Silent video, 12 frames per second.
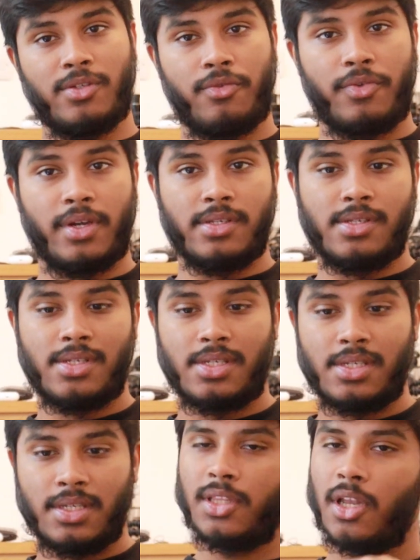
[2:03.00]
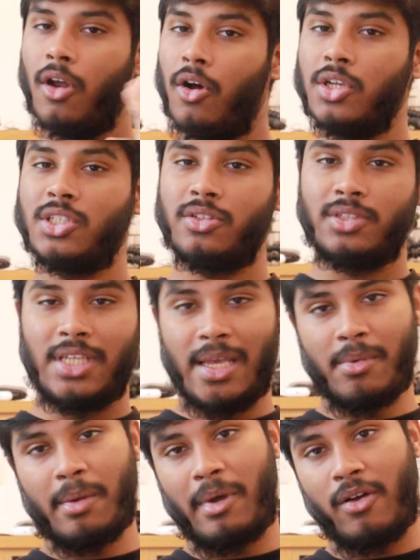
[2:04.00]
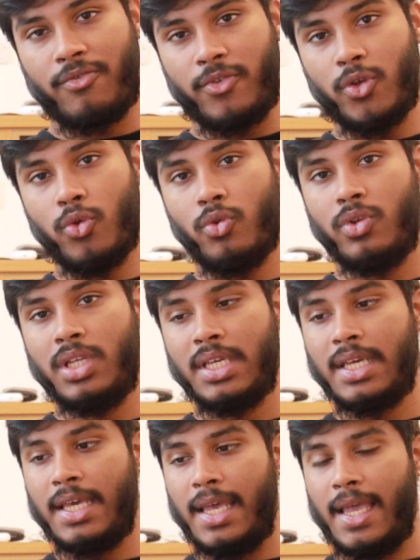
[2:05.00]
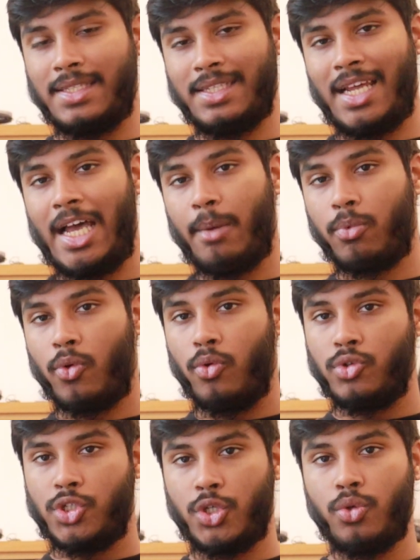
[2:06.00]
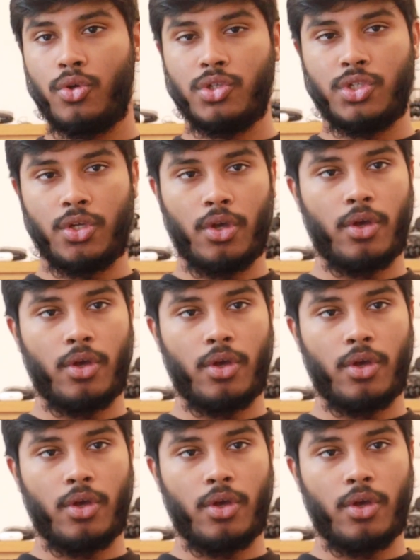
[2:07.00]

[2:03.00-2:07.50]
with your friends. And the last tip about food is an app called Too Good To